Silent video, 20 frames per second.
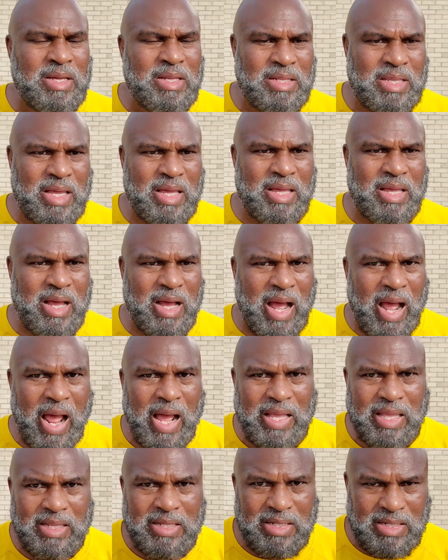that
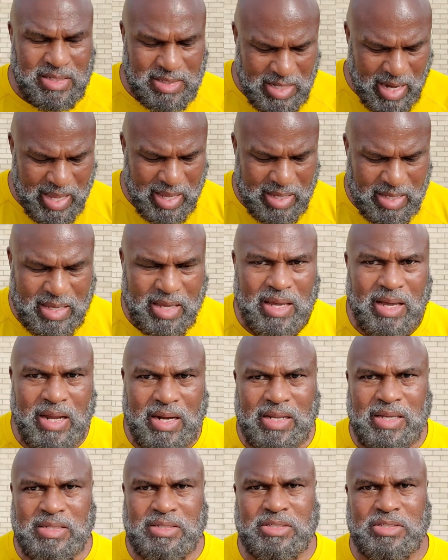I can take care
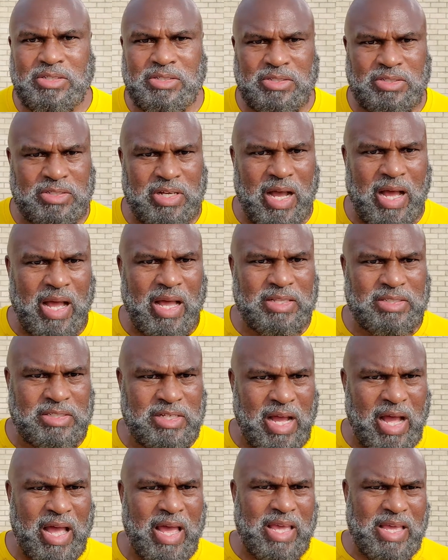of these gi
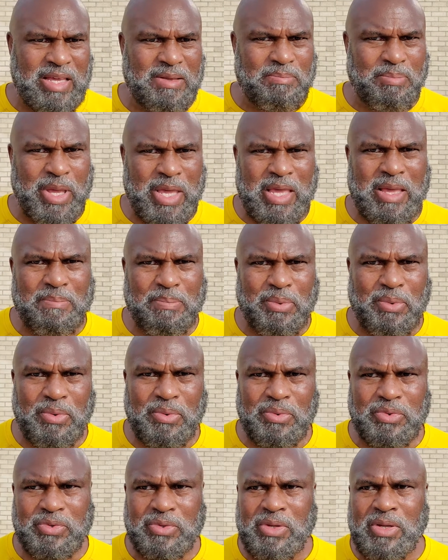giant
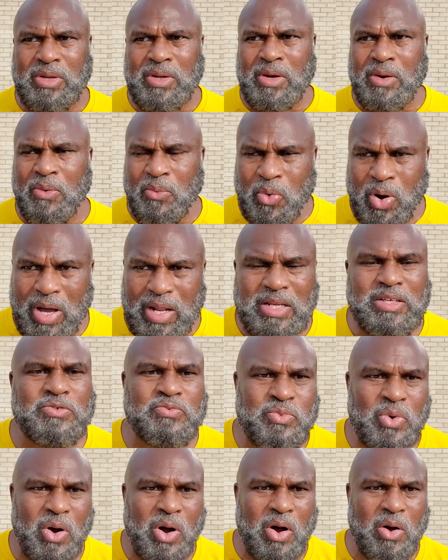peoples? What is
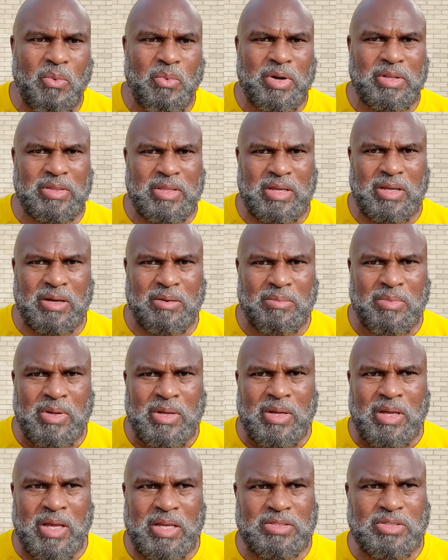wrong with them?
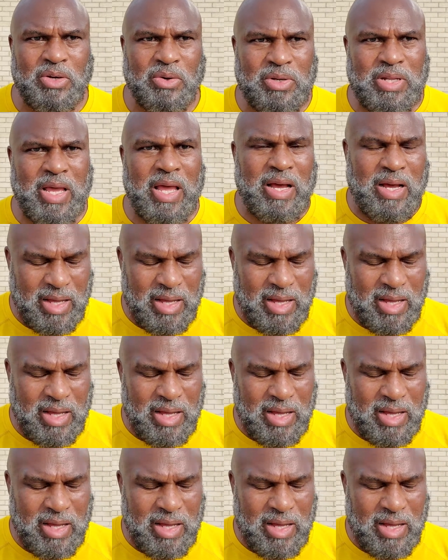And so that